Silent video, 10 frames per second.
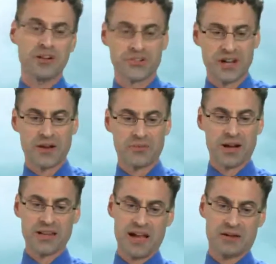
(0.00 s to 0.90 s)
I'm going to try
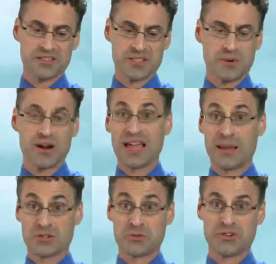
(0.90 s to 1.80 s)
that right now and see where I
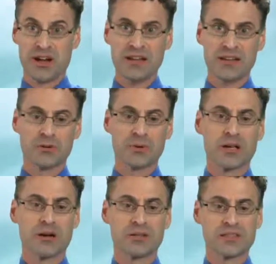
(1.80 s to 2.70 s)
am. Should we try it? Here
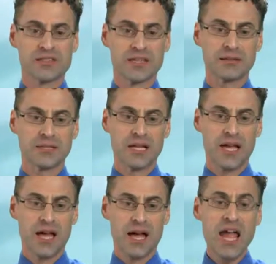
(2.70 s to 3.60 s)
we go. Let's see.
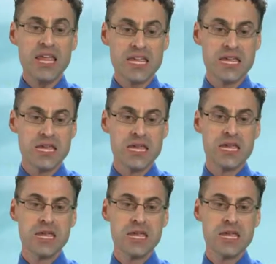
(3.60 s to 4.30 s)
Hey!